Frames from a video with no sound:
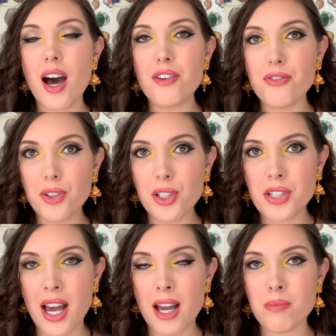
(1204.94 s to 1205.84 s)
a
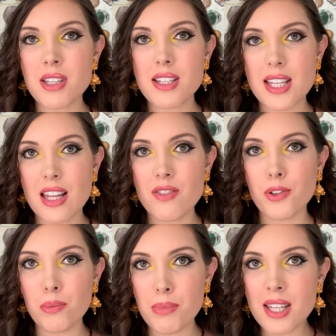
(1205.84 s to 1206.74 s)
full-time
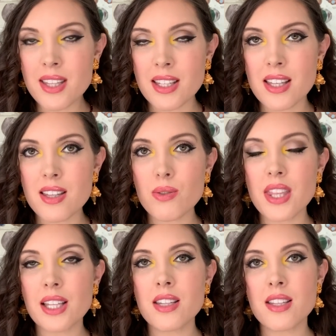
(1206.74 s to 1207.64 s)
successful business
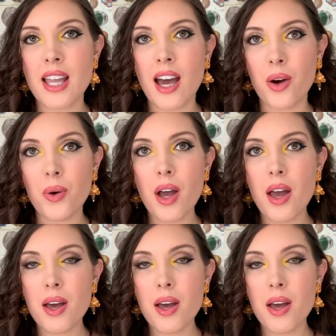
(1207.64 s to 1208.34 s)
that is now